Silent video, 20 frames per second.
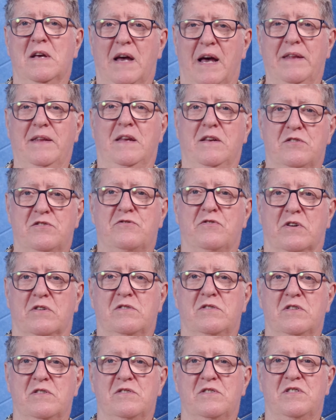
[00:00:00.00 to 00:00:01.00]
and the
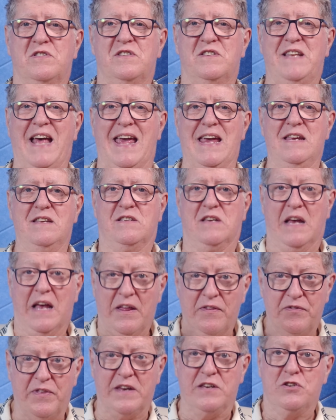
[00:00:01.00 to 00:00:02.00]
instructions state
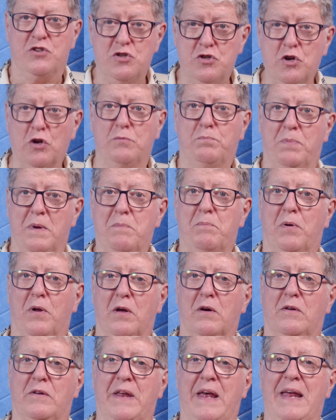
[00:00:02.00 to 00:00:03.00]
this should be
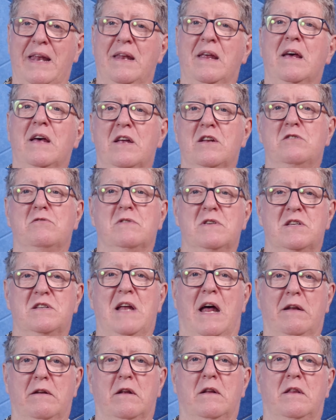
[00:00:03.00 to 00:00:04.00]
plugged in to a
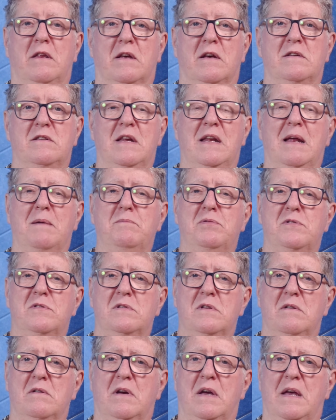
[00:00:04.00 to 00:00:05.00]
standard thirteen amp
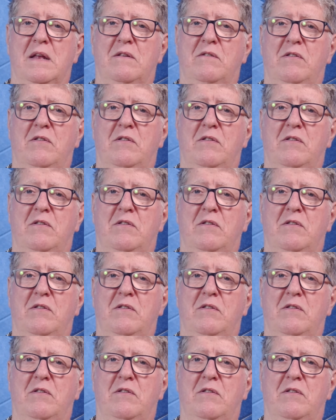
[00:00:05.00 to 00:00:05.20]
socket.